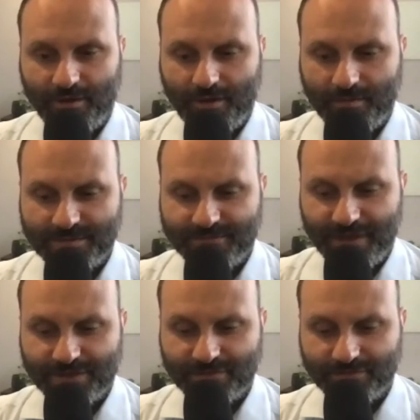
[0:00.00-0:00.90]

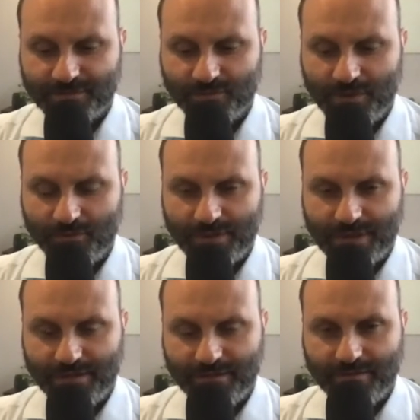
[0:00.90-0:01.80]
observational as well
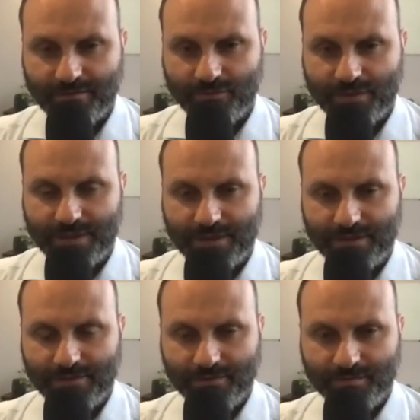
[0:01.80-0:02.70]
within within
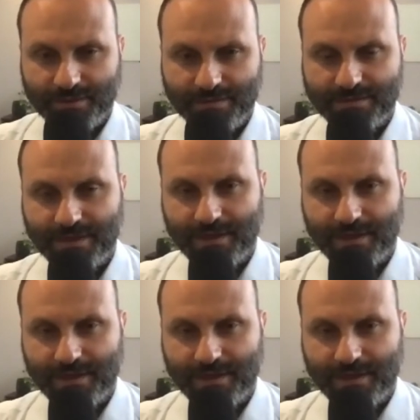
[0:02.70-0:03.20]
humans